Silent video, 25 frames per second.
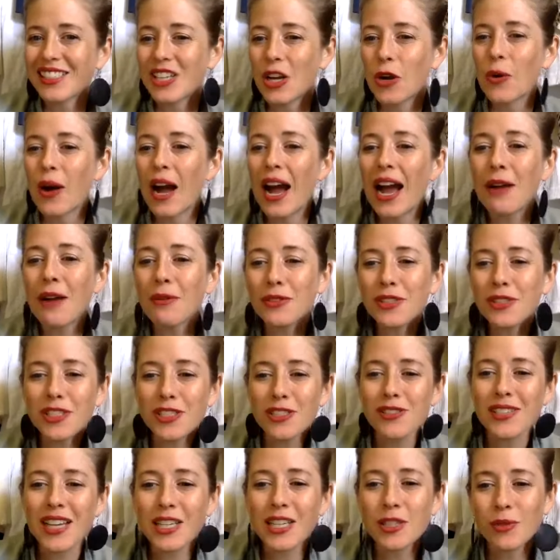So I will see
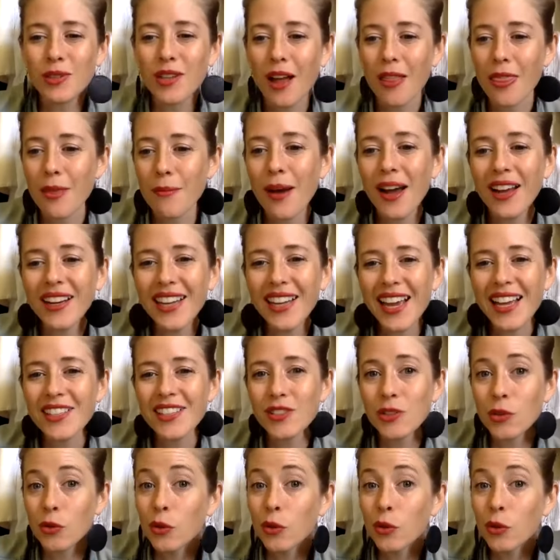you next week on the podcast,